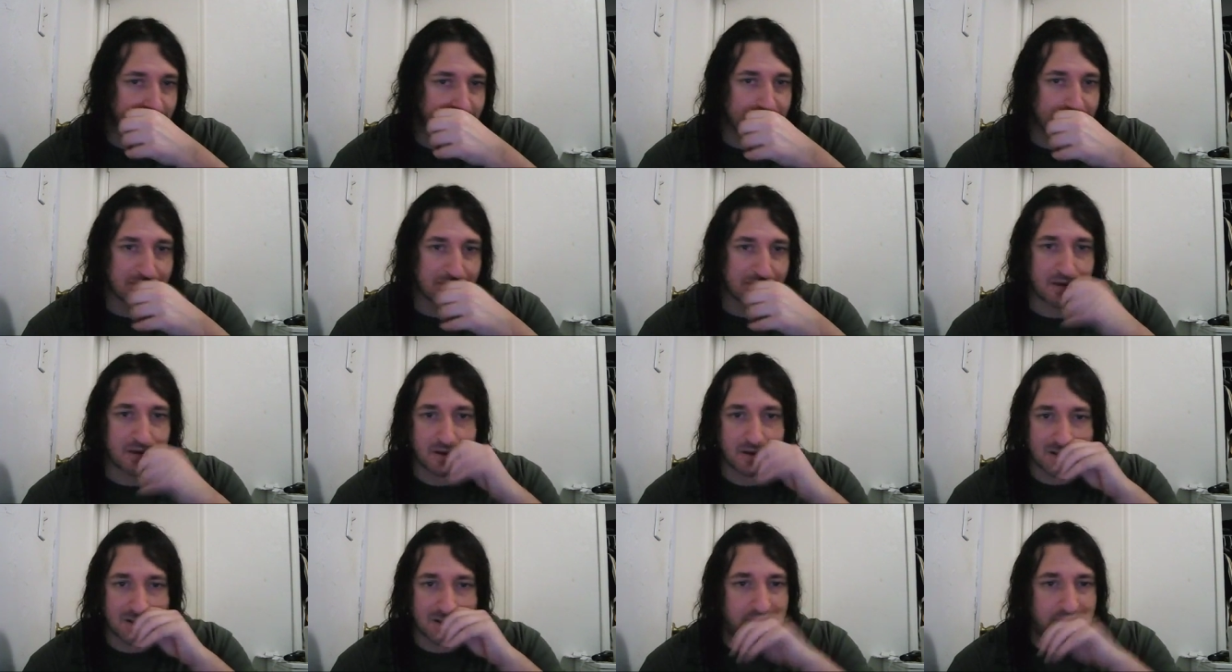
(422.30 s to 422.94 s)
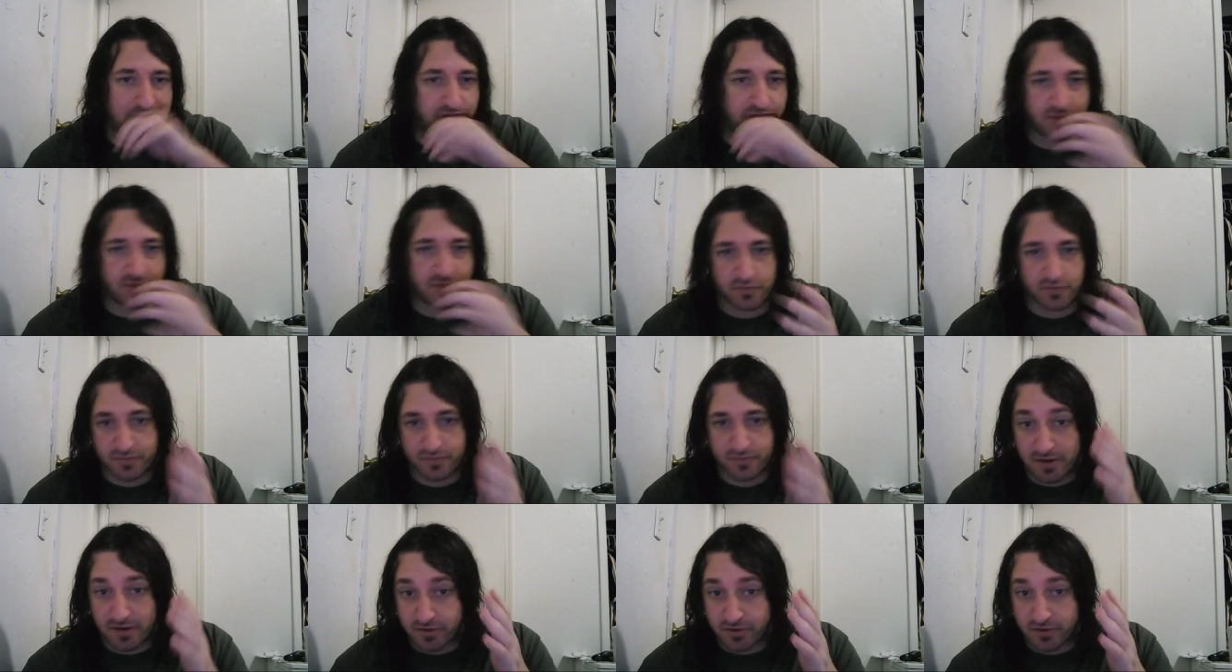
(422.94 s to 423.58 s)
And now it's
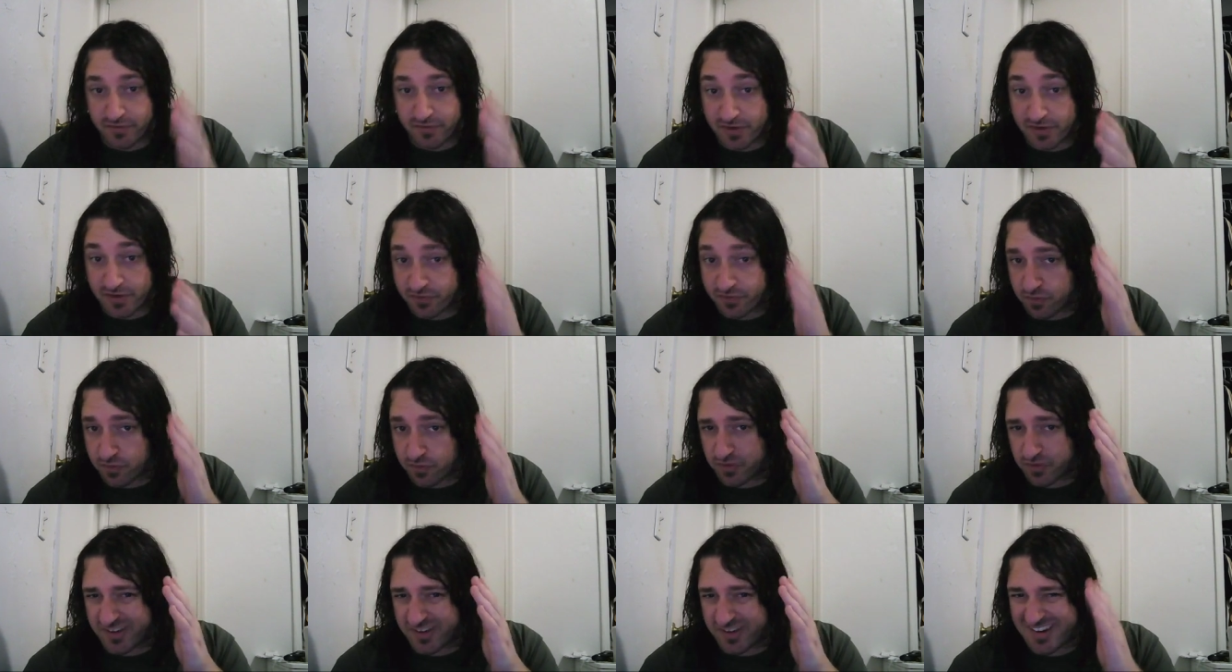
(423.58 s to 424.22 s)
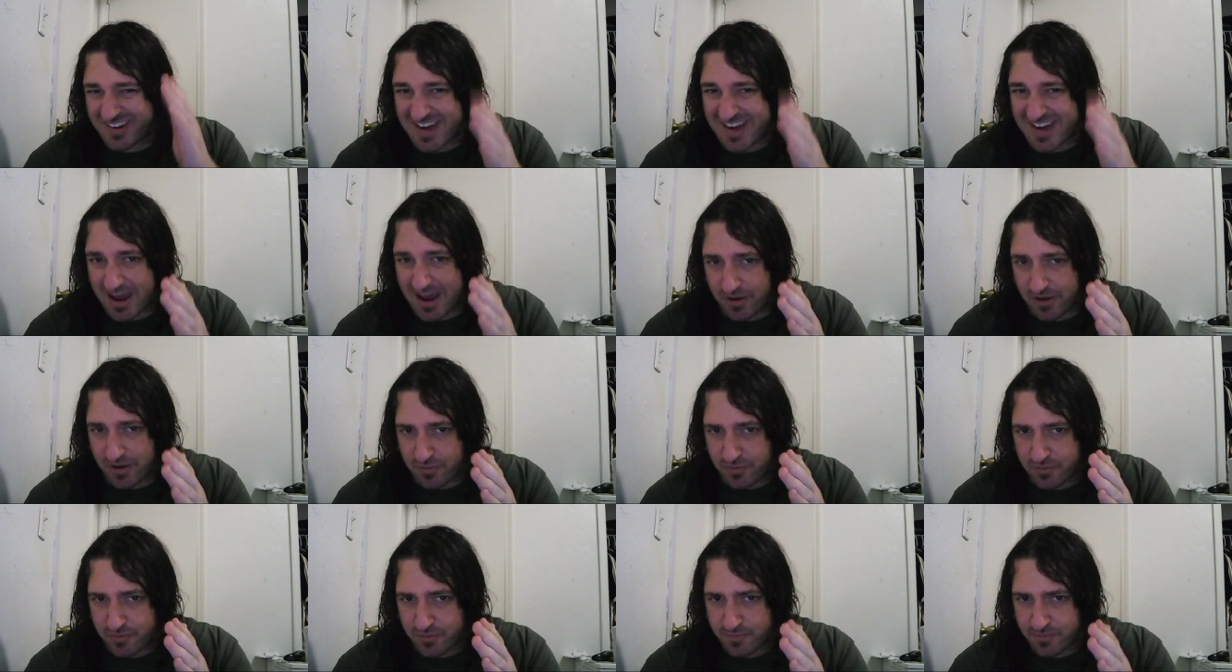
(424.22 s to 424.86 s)
fast forward to now.
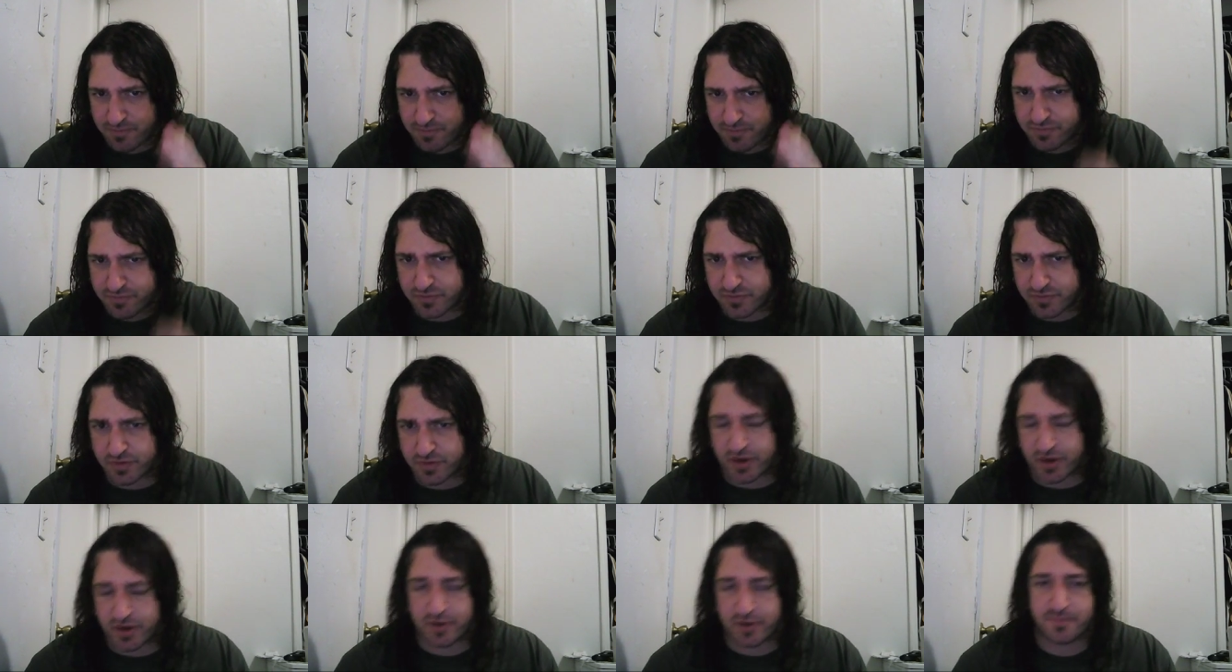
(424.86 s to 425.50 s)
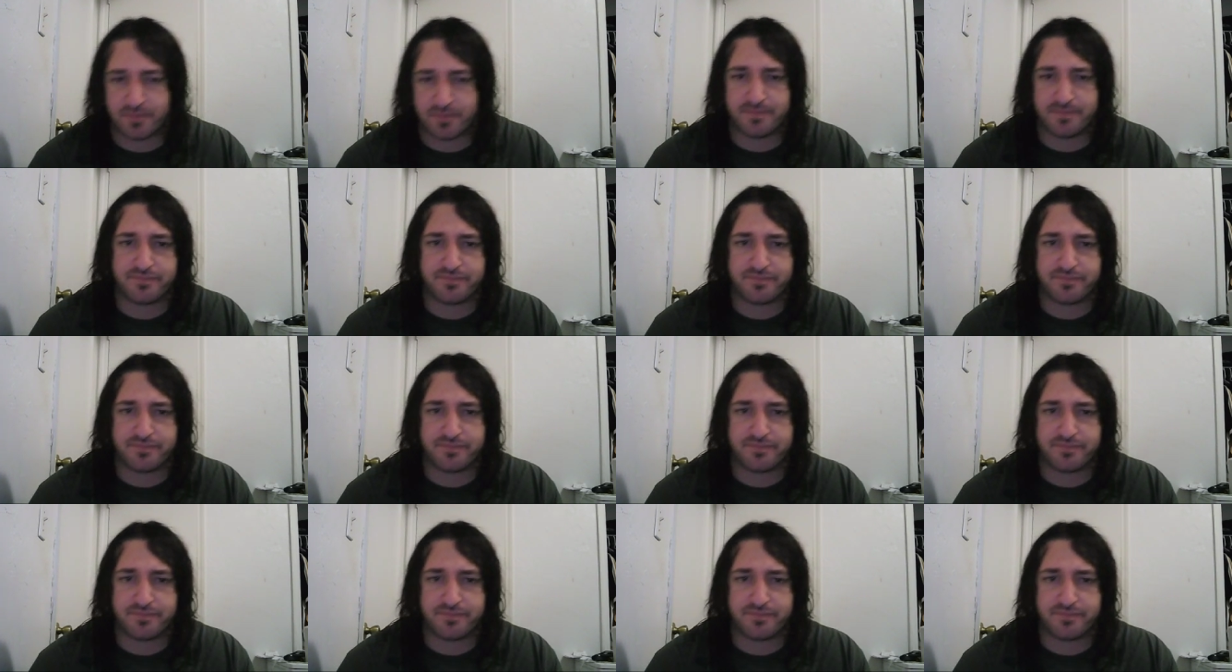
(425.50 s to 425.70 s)
Okay?